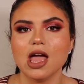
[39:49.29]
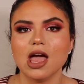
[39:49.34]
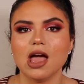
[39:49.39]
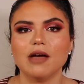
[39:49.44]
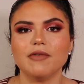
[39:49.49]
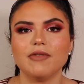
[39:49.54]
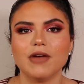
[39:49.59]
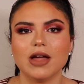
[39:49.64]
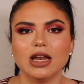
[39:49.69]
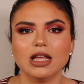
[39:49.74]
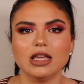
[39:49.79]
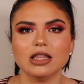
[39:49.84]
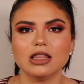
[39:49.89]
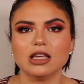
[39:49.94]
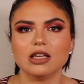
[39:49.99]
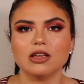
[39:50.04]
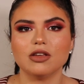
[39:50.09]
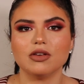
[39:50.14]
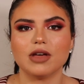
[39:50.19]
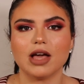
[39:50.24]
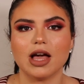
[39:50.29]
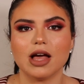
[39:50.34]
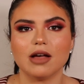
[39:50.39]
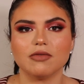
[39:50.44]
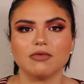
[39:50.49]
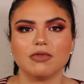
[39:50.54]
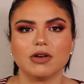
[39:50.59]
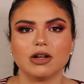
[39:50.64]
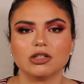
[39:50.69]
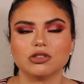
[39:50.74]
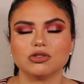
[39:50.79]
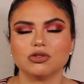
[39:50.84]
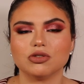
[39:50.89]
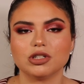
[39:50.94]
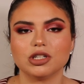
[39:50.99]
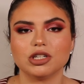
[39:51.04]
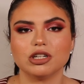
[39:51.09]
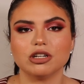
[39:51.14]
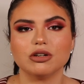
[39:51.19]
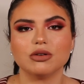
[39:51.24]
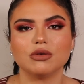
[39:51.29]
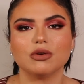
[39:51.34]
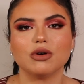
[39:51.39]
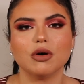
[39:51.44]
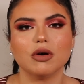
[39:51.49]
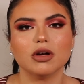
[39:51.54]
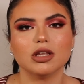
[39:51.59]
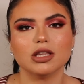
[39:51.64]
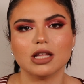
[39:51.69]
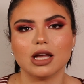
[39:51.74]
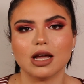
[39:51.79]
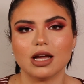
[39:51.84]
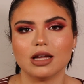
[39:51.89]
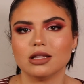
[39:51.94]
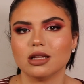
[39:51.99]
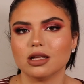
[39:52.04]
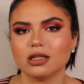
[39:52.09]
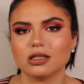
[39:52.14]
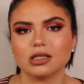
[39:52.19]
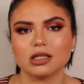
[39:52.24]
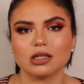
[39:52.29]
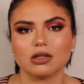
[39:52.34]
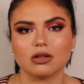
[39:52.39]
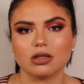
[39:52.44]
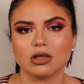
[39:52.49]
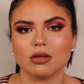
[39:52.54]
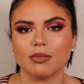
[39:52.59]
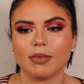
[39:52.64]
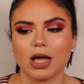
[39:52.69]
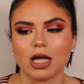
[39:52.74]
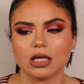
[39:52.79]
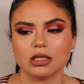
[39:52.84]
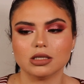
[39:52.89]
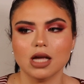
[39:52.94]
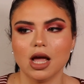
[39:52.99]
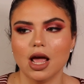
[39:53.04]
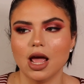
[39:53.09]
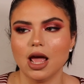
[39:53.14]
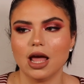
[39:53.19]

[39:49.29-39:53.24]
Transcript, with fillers: If anything you can't find a store near you, go online. That's literally the best.